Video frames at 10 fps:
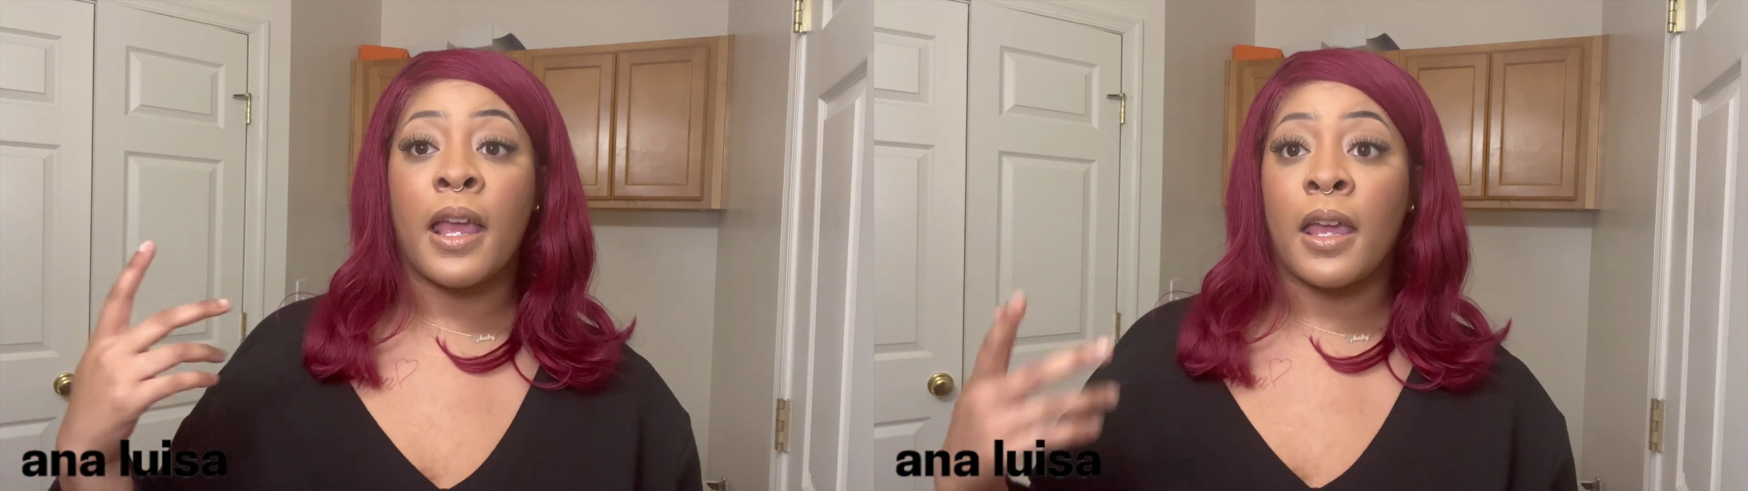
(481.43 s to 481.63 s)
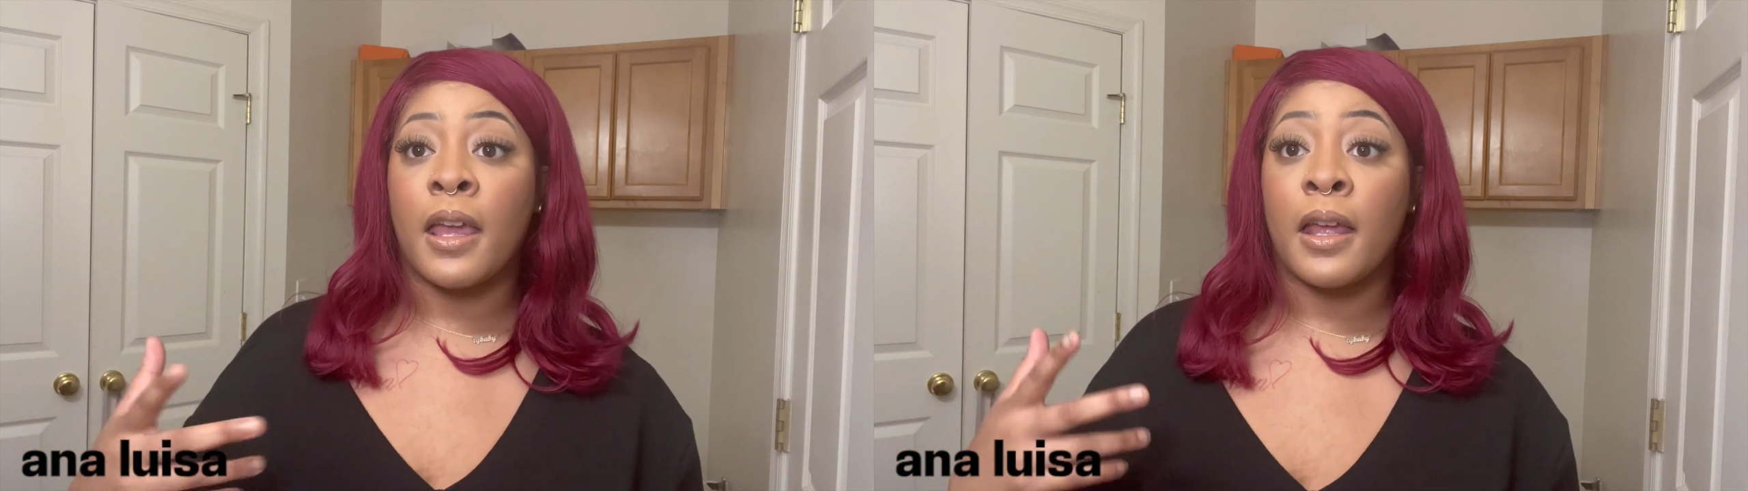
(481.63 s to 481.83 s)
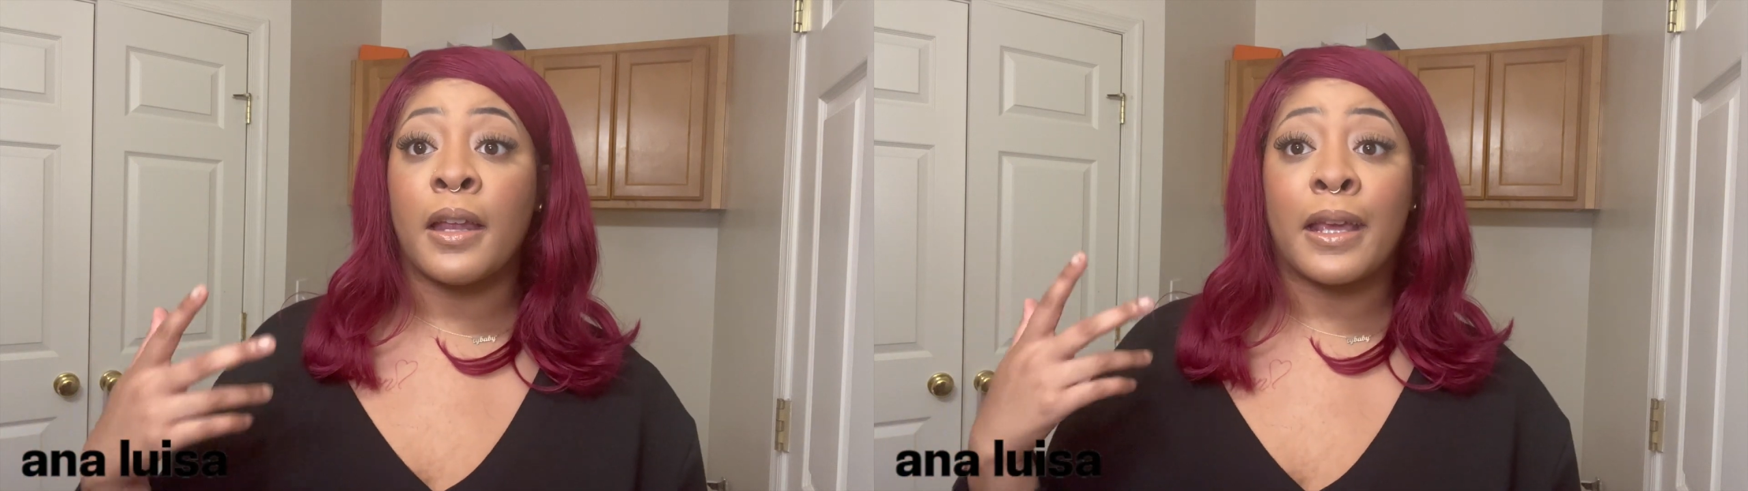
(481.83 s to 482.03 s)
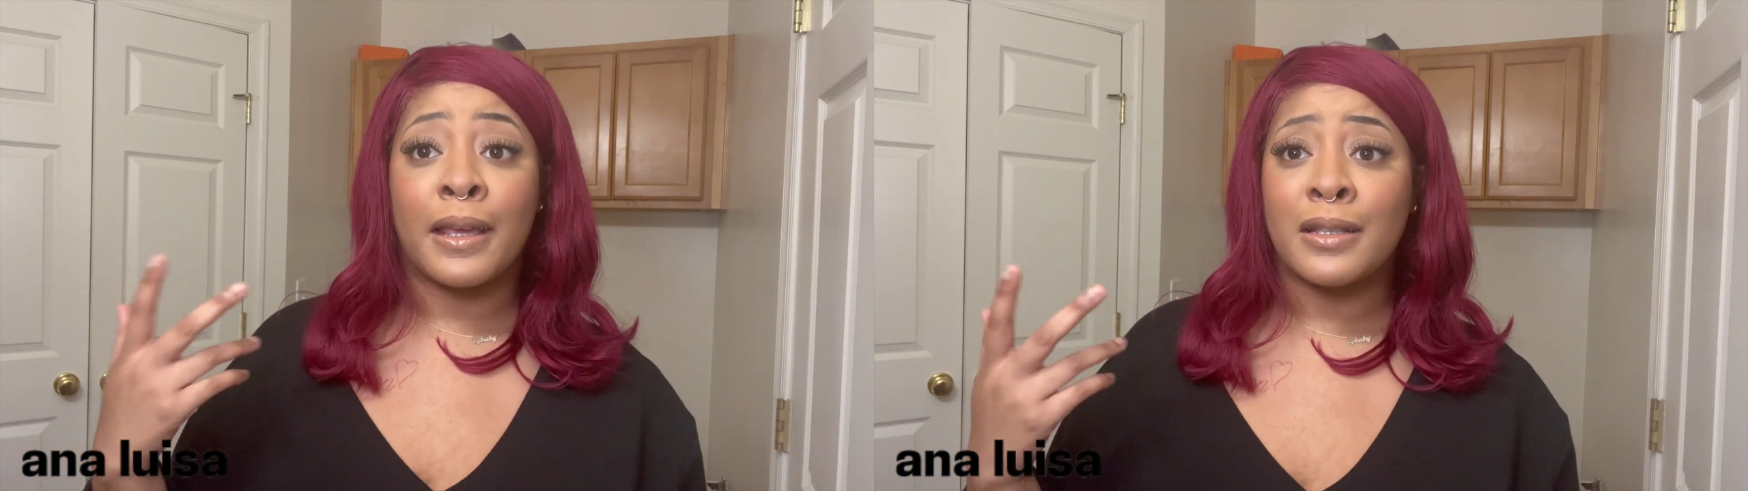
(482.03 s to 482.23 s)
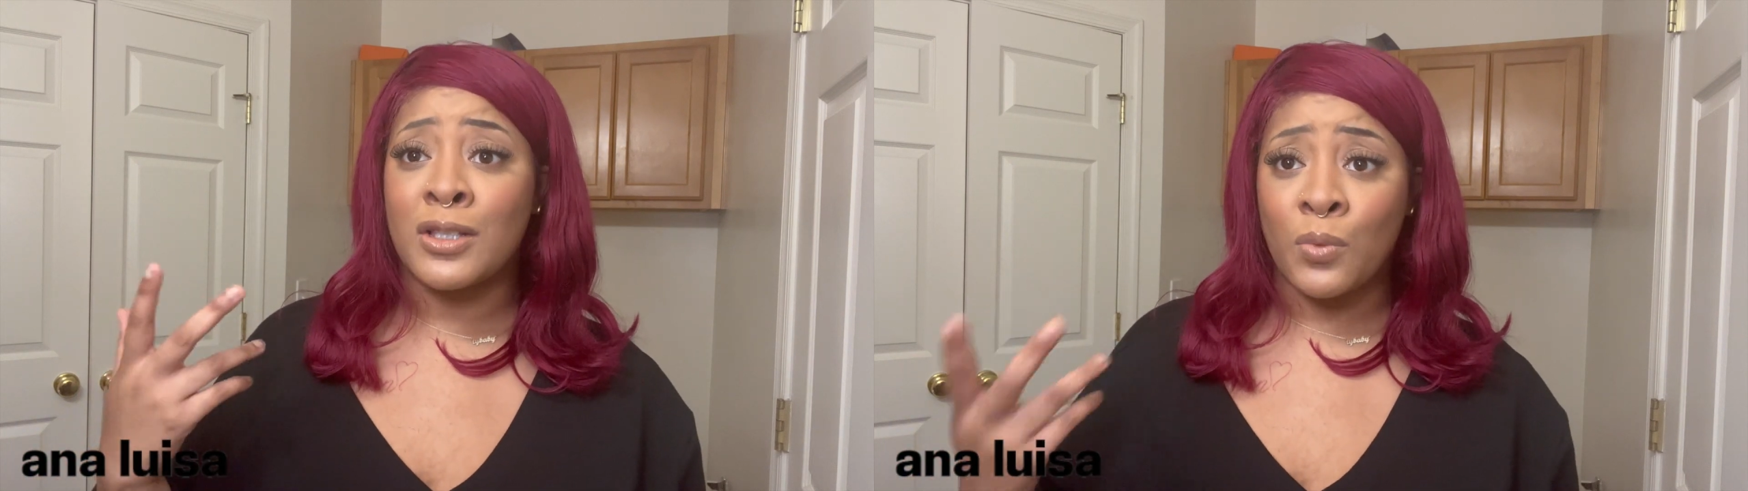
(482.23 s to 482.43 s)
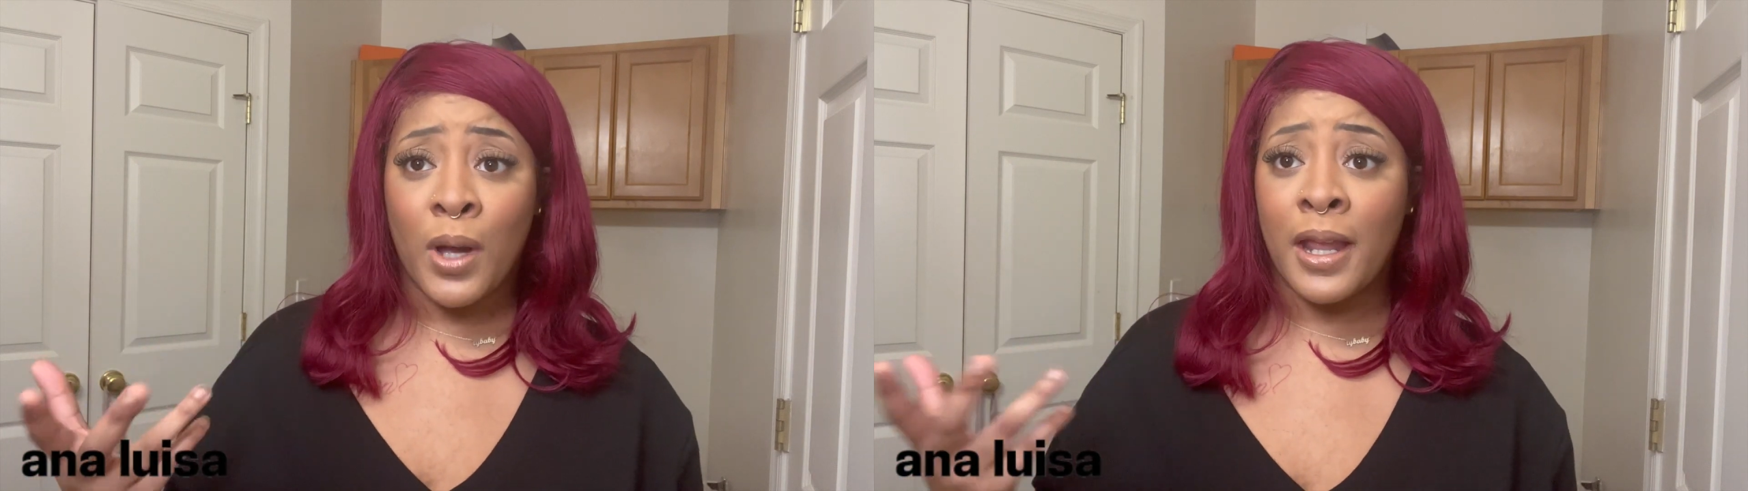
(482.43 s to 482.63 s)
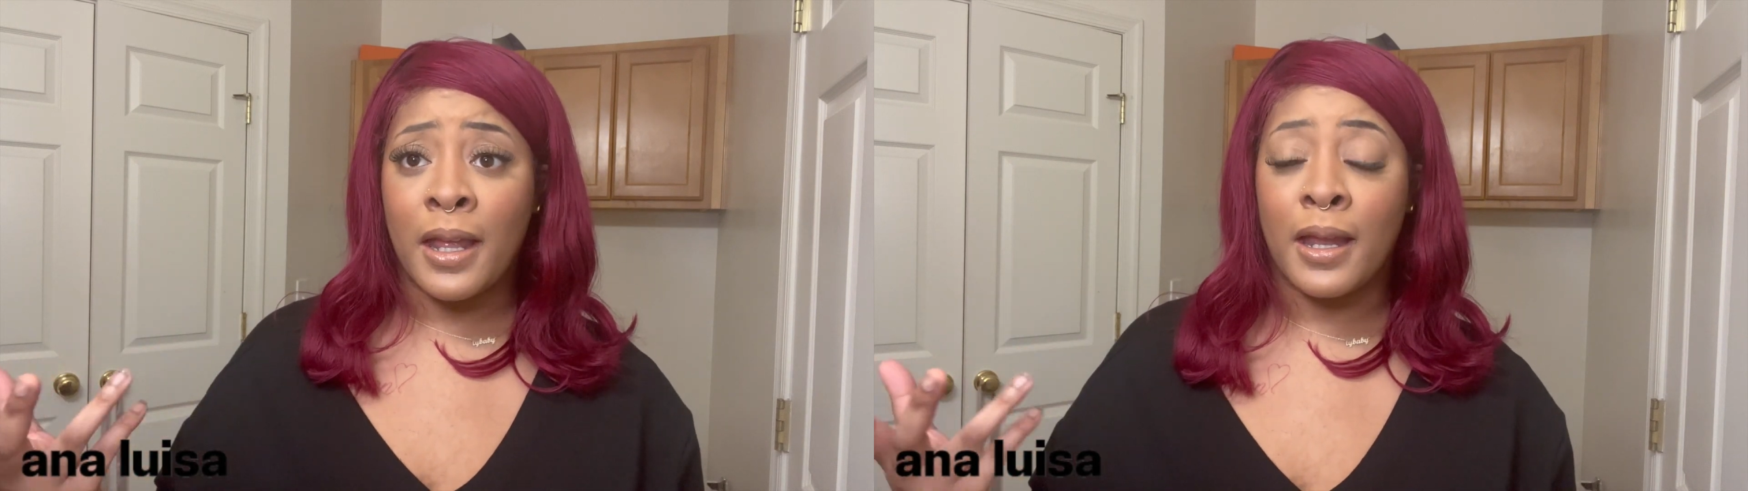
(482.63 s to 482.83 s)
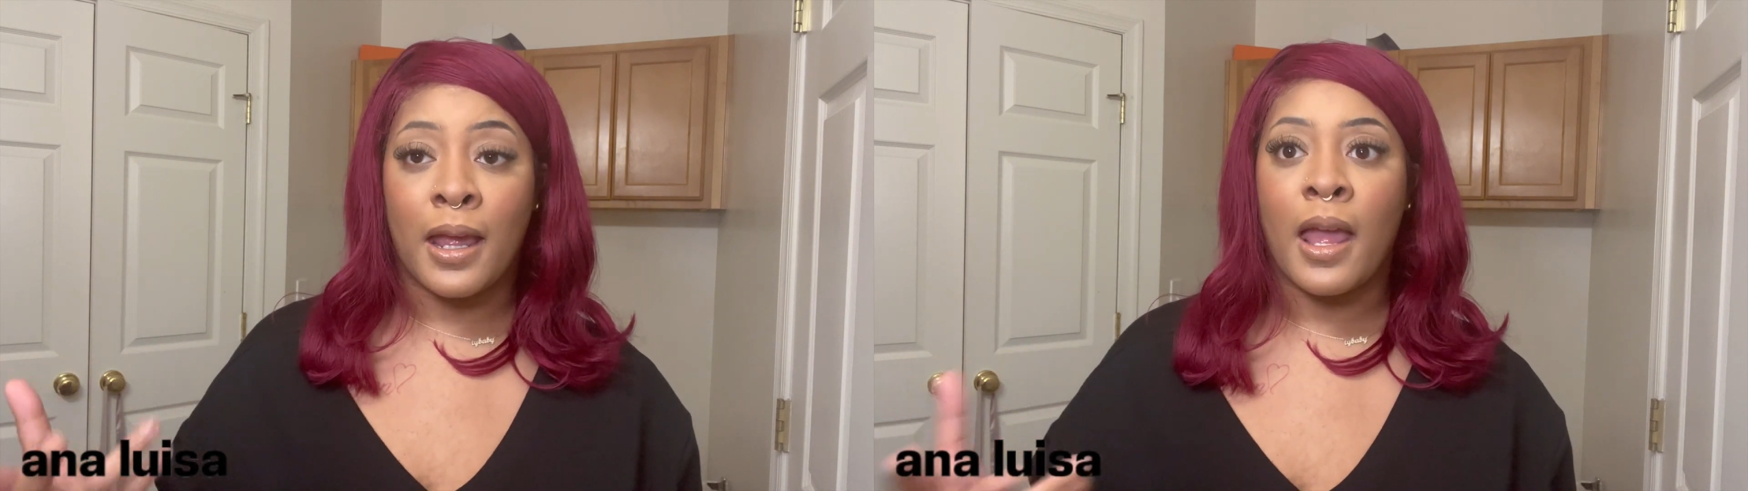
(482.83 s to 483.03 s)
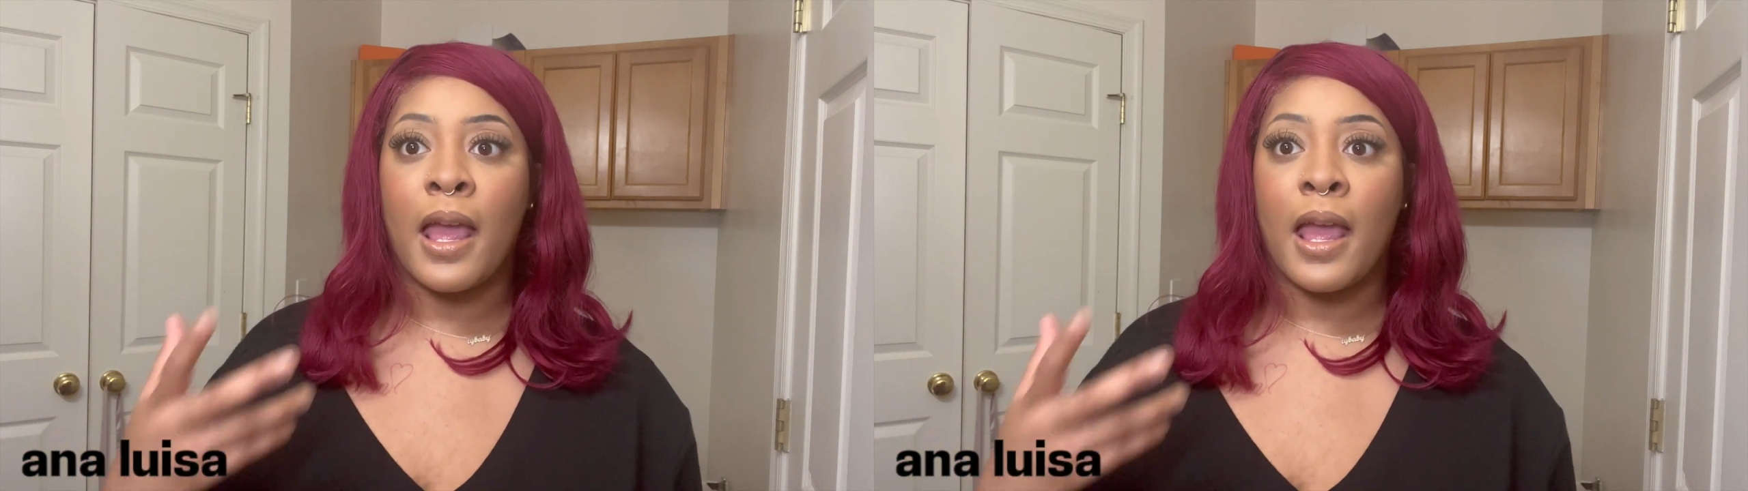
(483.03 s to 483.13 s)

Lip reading: and sweat in it,